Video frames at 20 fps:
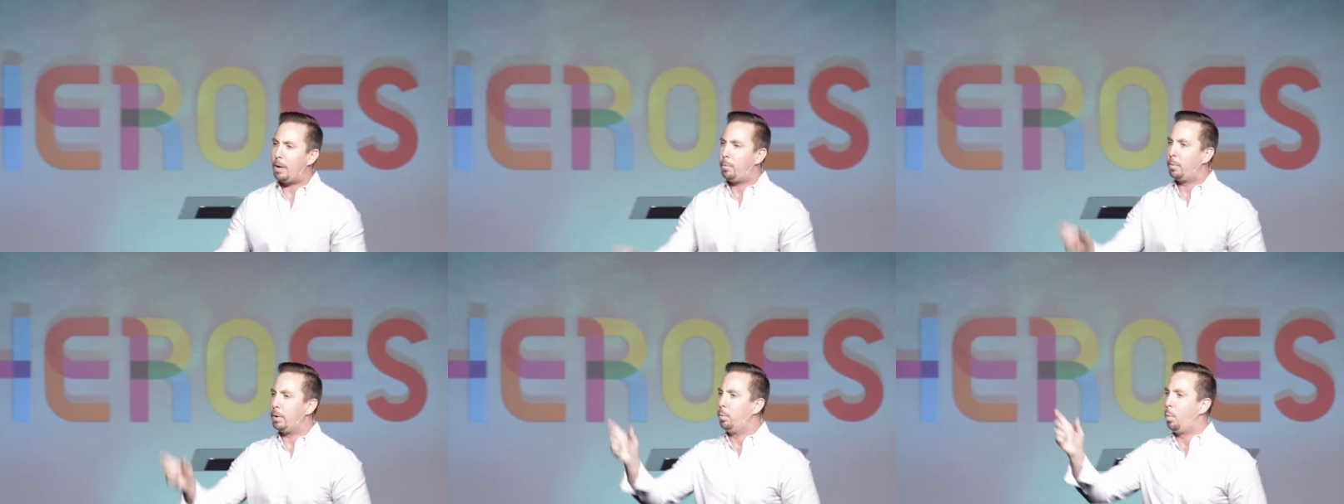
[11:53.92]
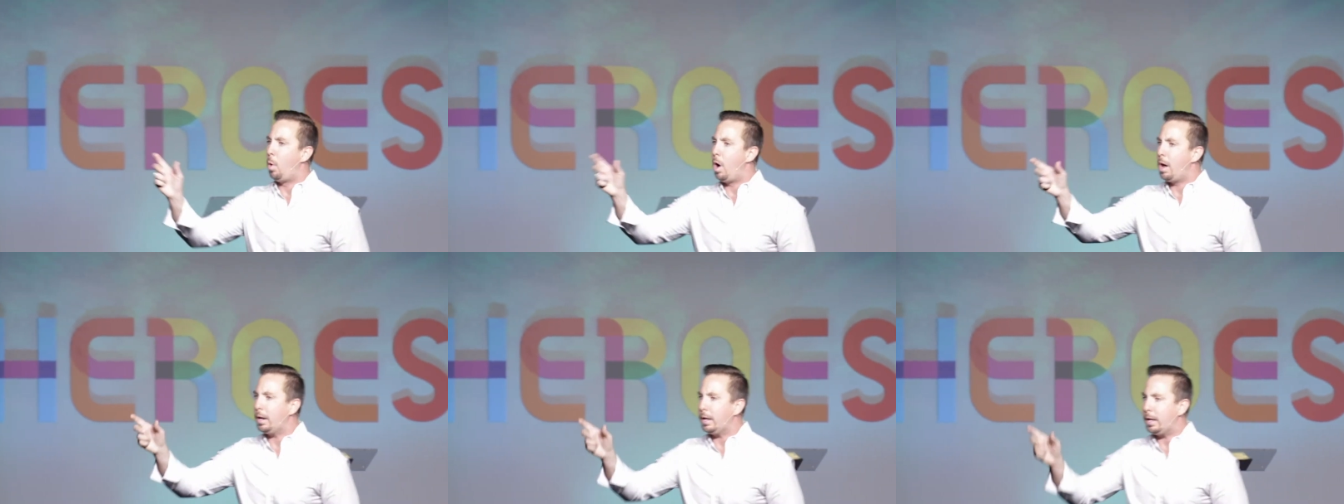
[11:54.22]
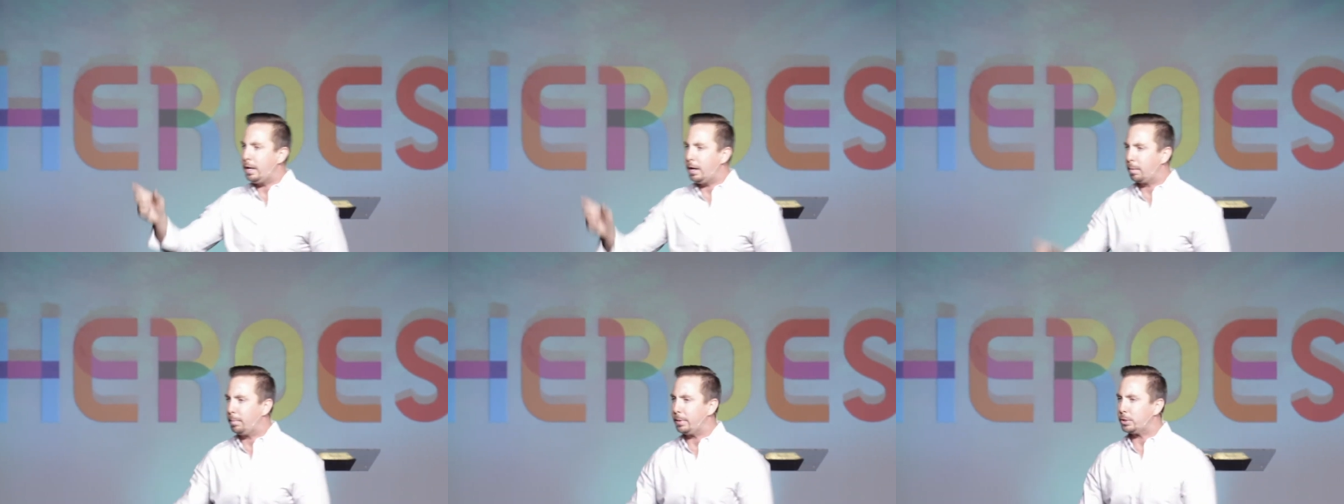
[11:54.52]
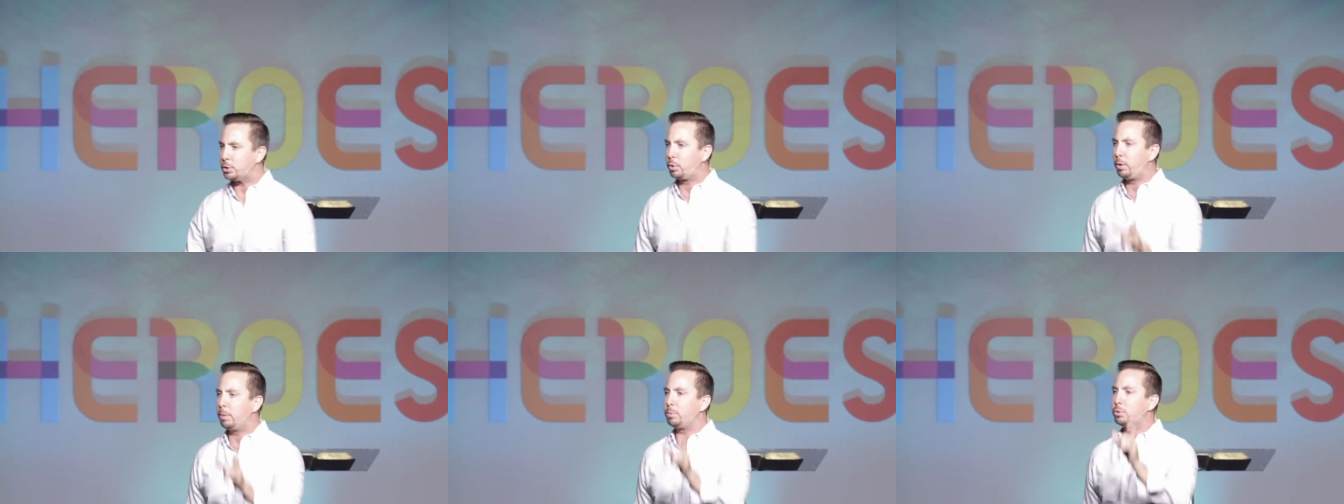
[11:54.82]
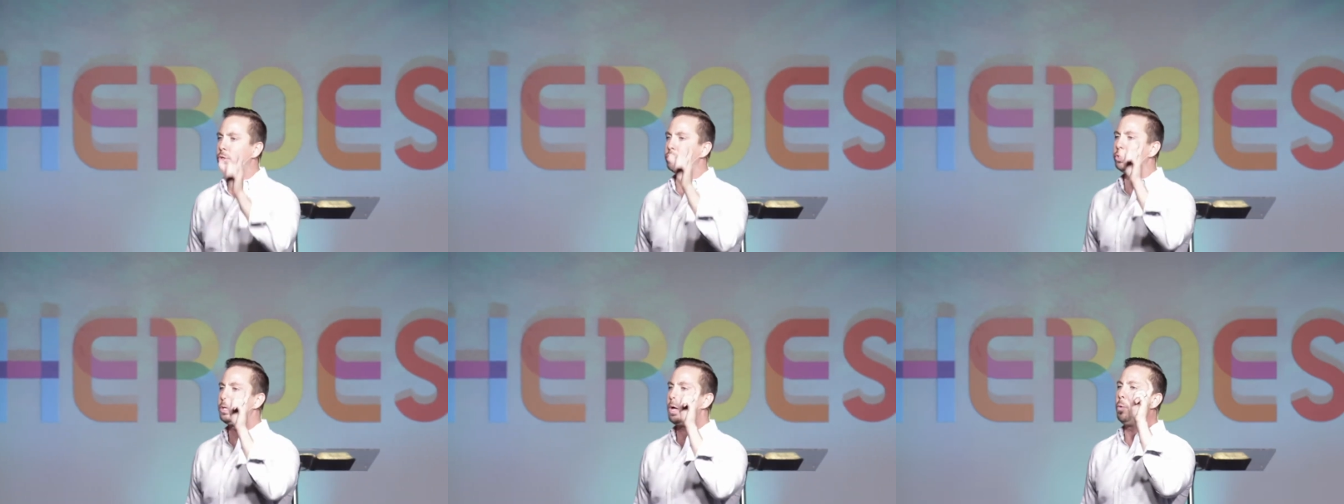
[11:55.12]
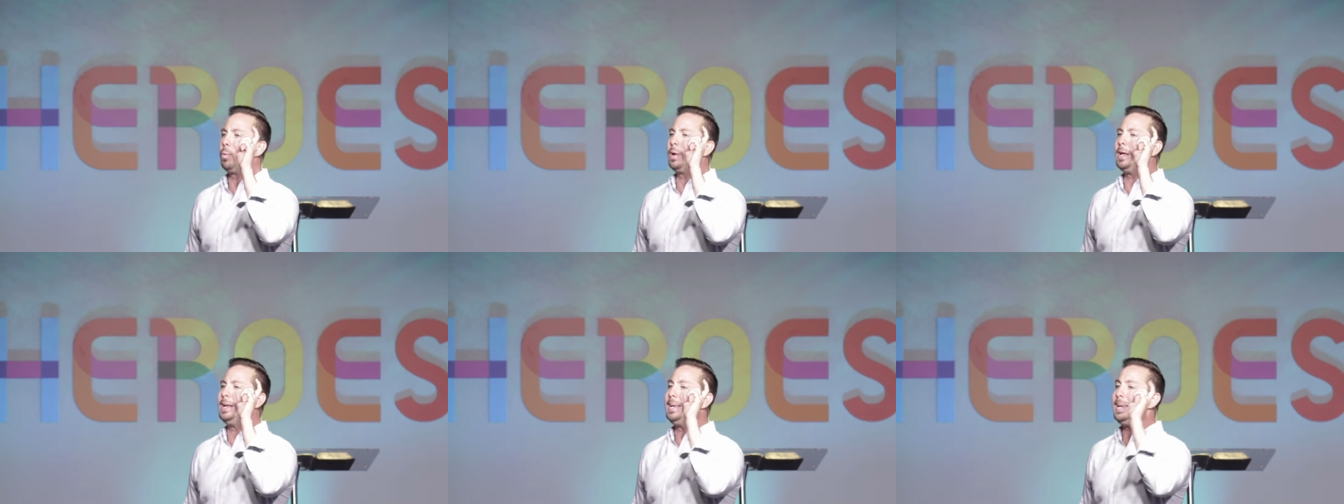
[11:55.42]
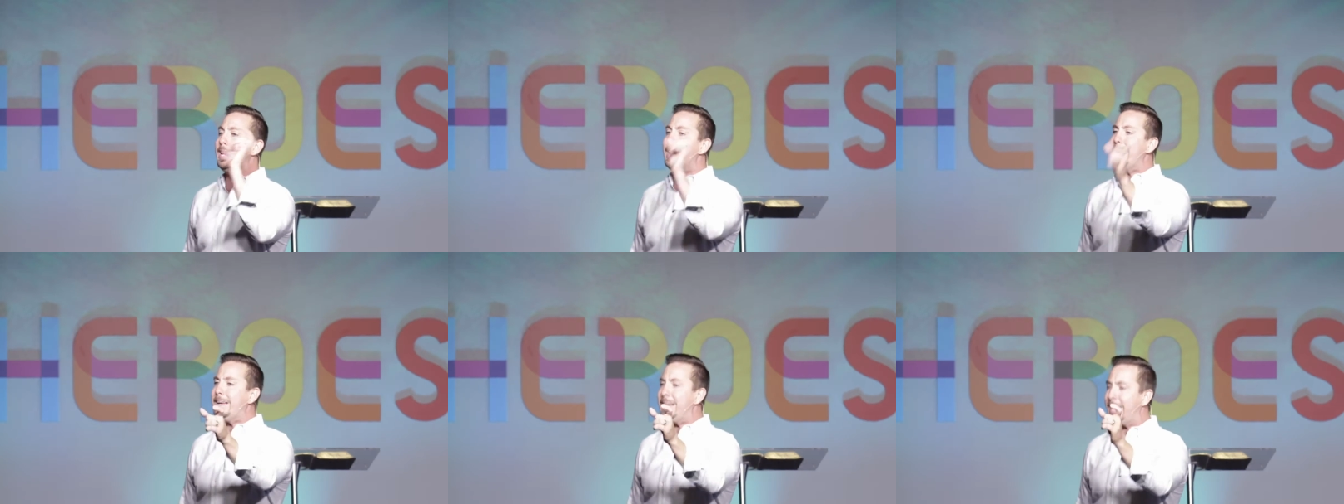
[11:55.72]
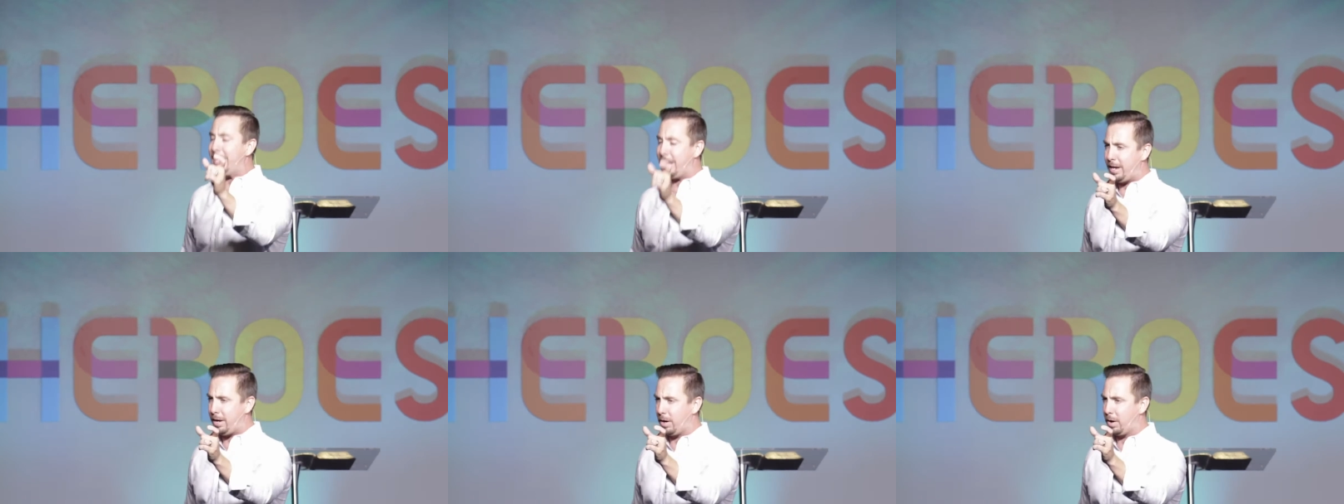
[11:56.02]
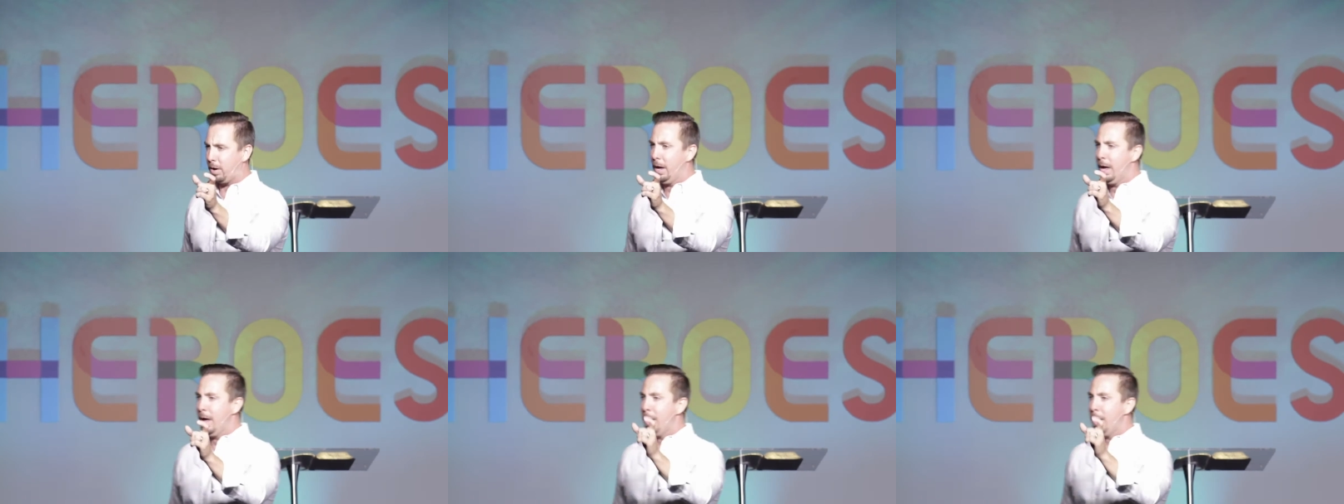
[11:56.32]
that we want to hear, but scriptures that we need to hear,